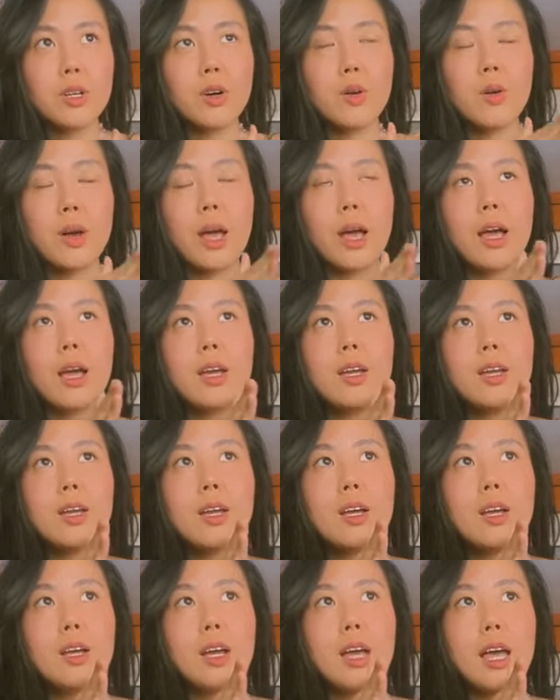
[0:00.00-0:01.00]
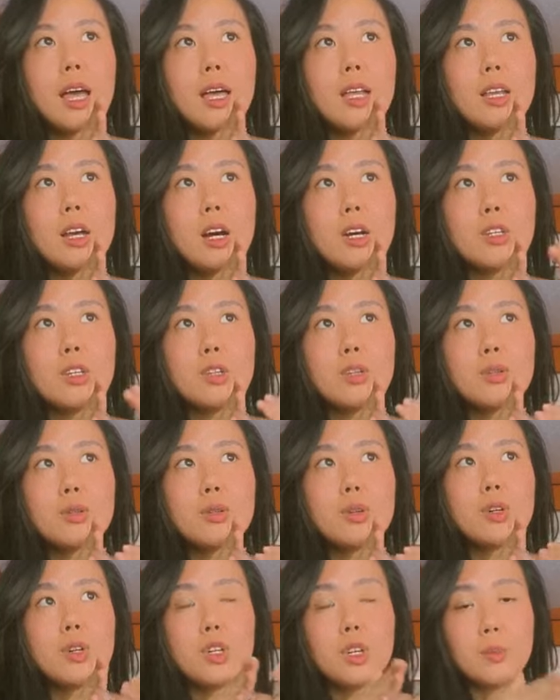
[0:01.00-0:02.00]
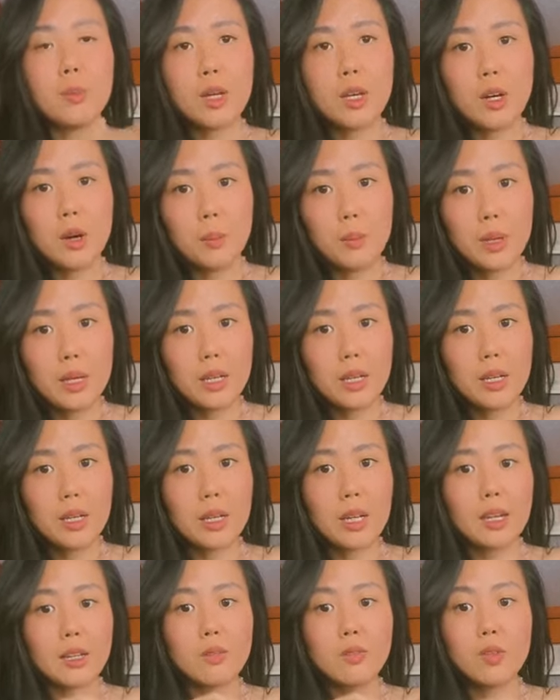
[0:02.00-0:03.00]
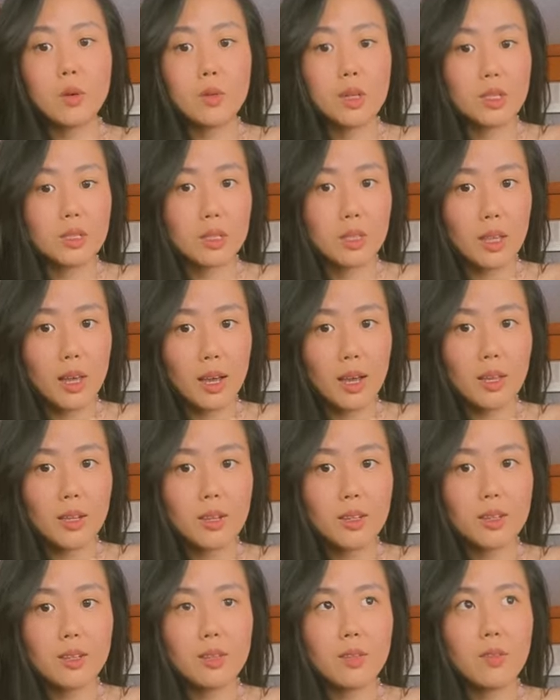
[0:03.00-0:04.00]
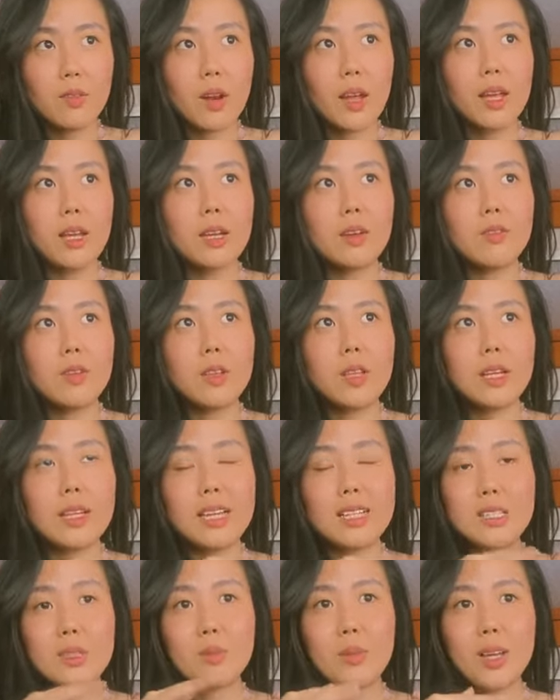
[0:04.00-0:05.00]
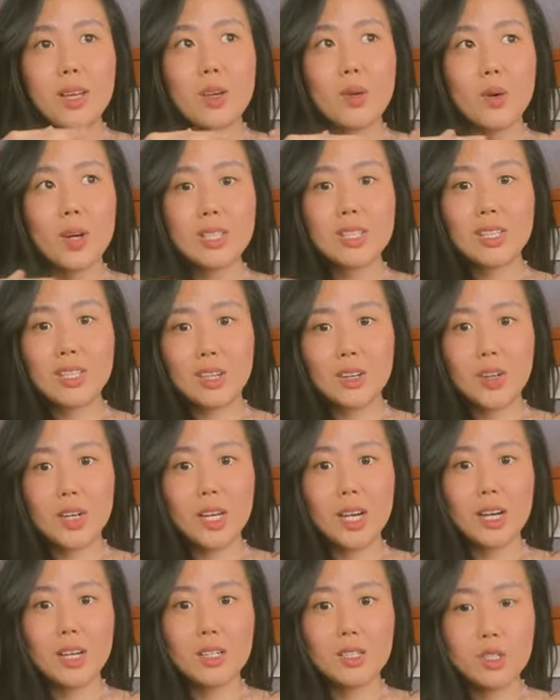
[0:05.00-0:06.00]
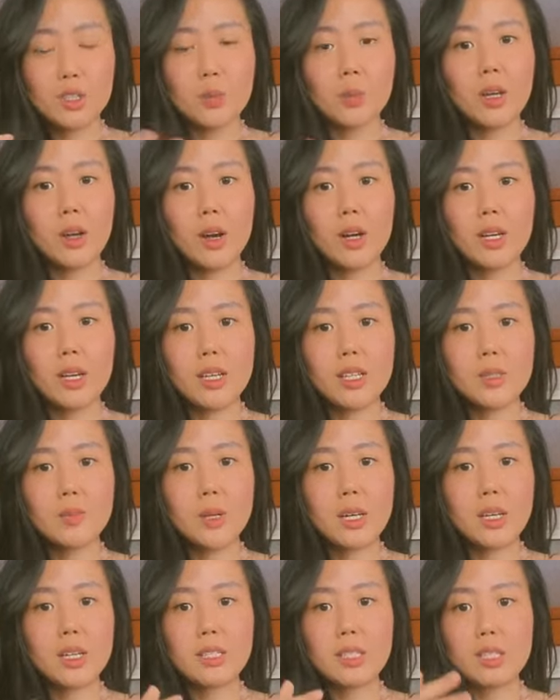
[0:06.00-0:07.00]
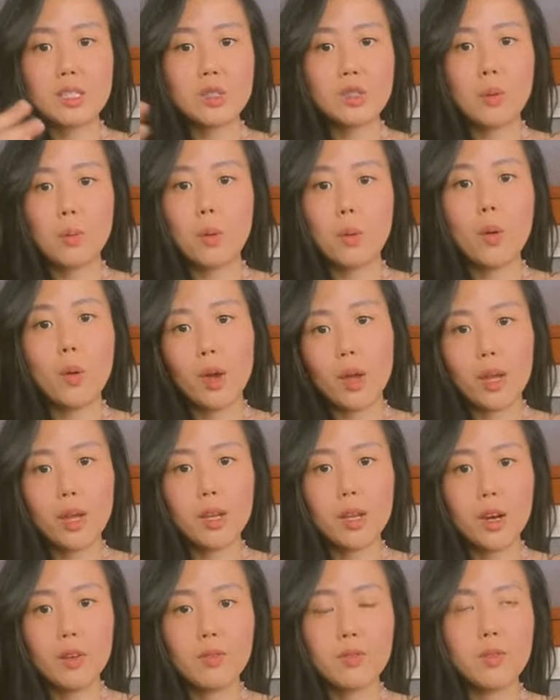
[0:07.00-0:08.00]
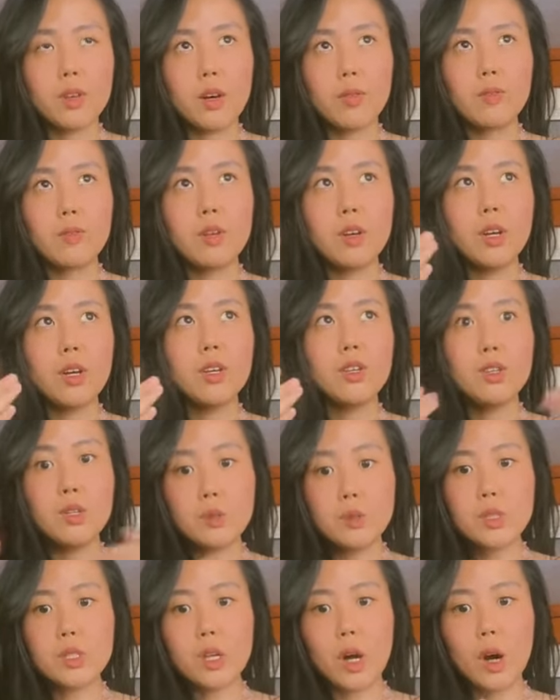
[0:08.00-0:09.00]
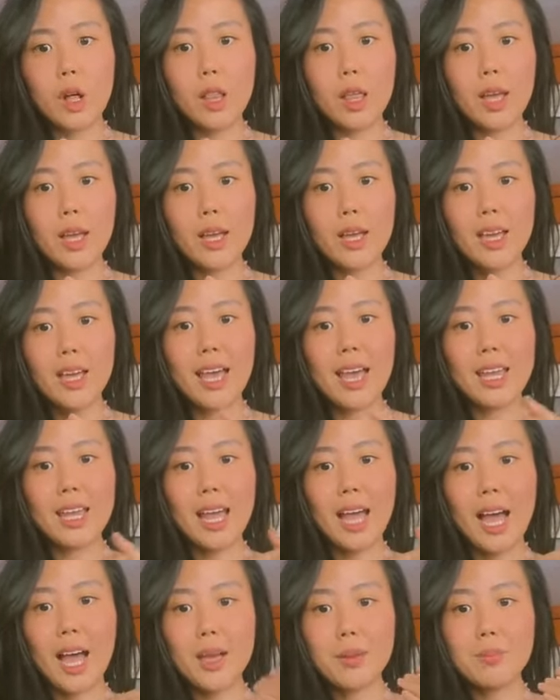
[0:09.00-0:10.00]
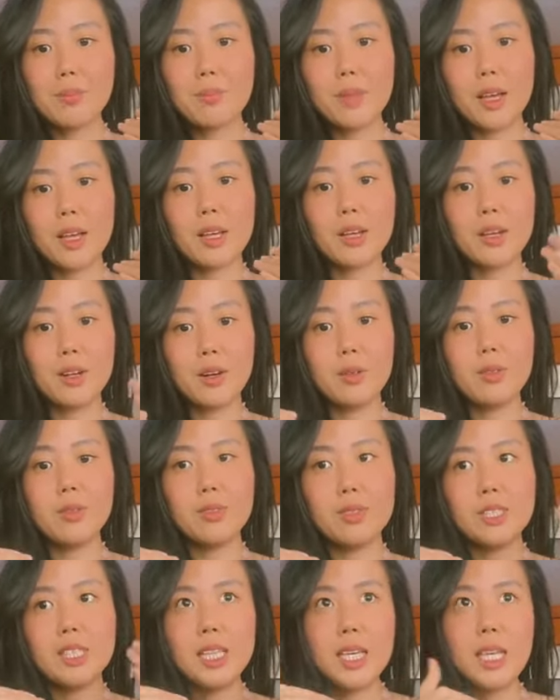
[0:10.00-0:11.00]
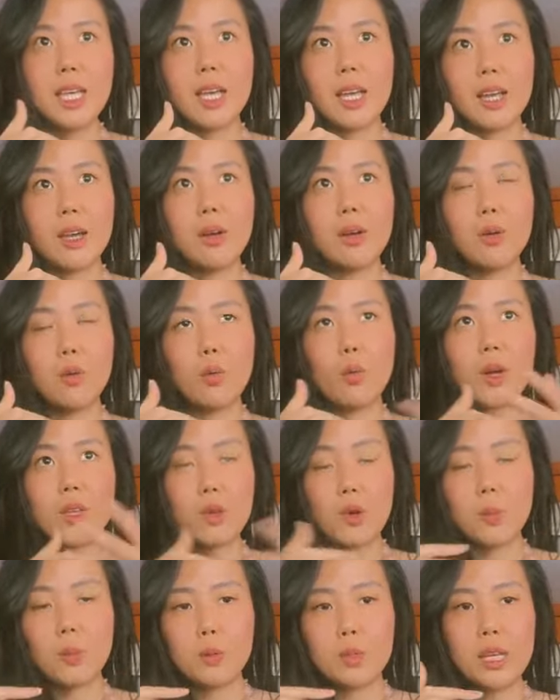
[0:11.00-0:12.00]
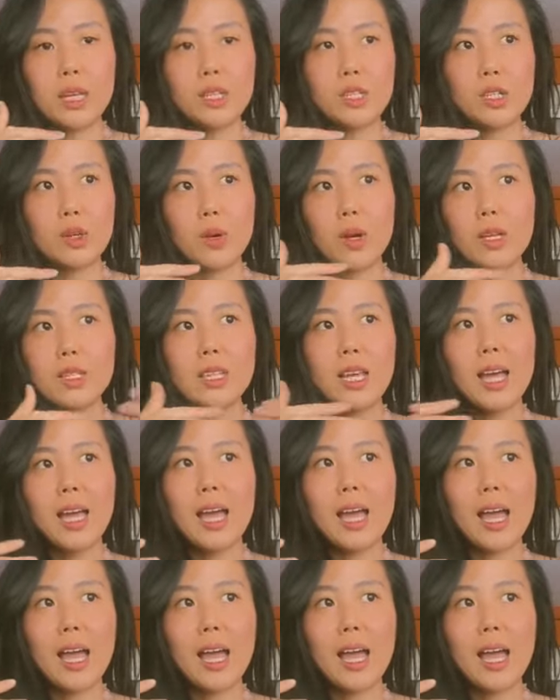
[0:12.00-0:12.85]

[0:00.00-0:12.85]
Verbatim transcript: Okay. And are you going to be committed and devoted to that, right? And I feel like that's my criteria, to be honest, because there's no point of, of you stalling and I'm like seeing what your potential is.